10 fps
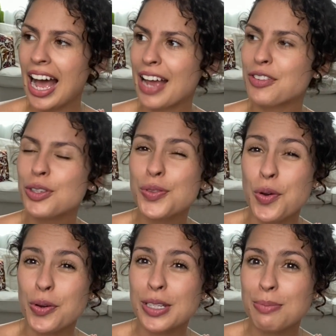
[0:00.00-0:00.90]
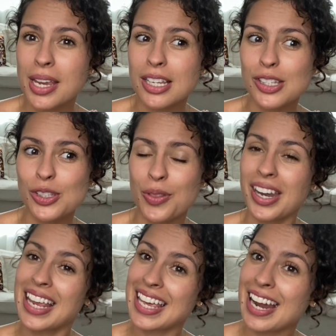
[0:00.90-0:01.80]
I've used FocusMate so that
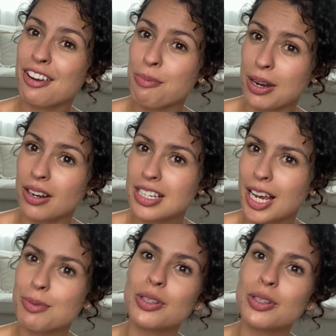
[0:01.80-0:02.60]
I get out of bed on time.